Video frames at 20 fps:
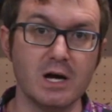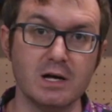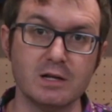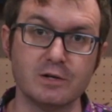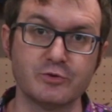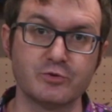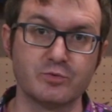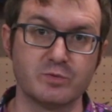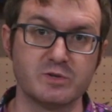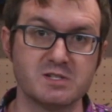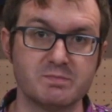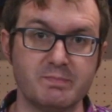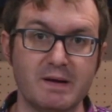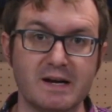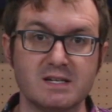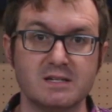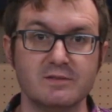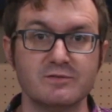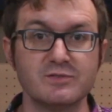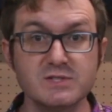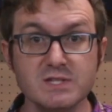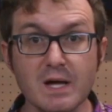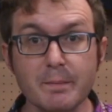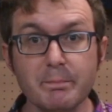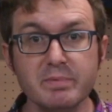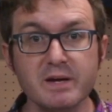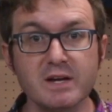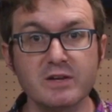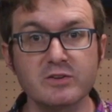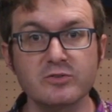color's respective
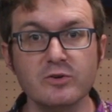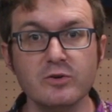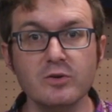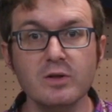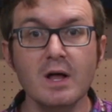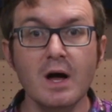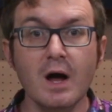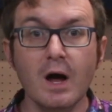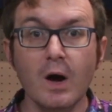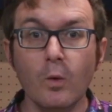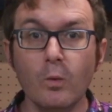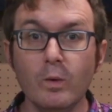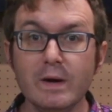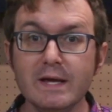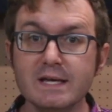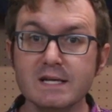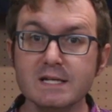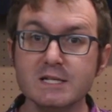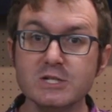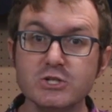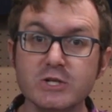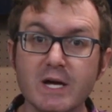subpixel, we can